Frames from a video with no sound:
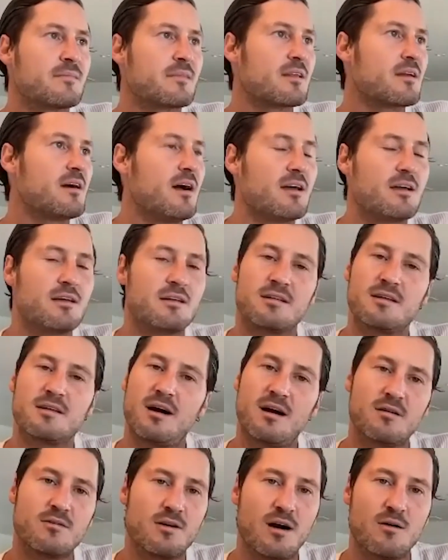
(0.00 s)
I, I,
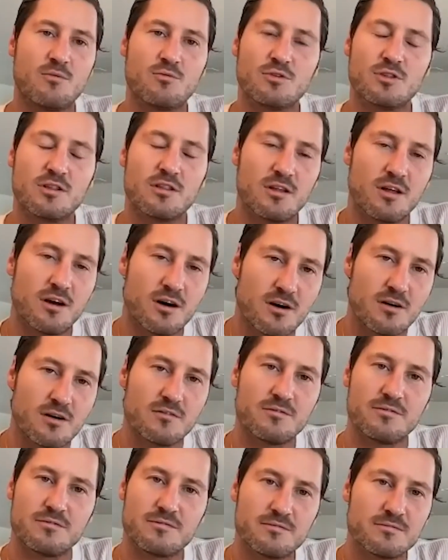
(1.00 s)
I would
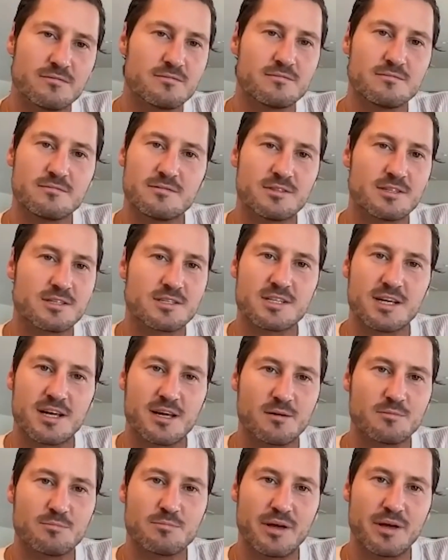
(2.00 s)
love the
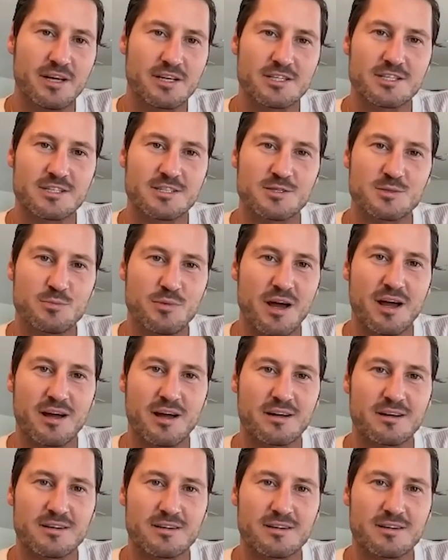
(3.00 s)
same patience back